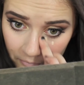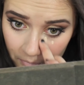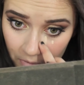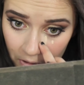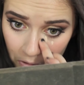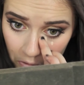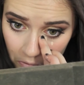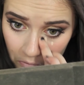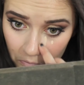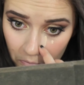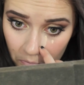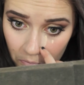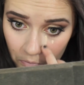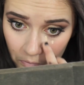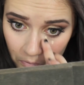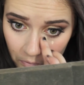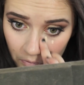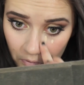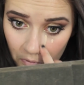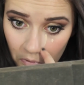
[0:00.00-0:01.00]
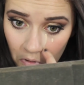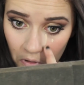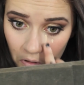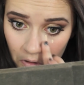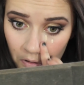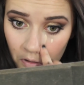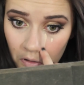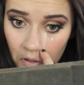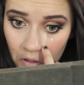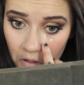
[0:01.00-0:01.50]
of my nose
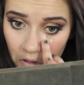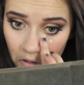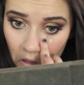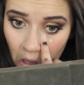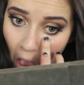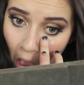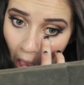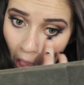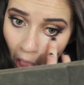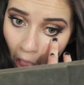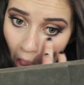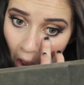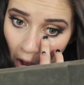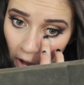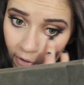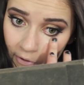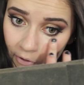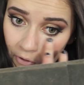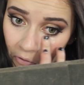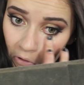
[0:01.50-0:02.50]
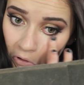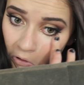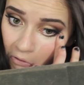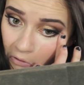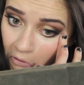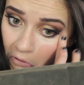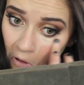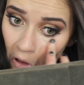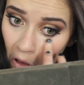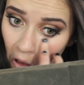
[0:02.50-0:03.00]
and
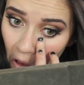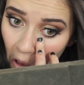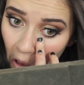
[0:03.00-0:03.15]
across.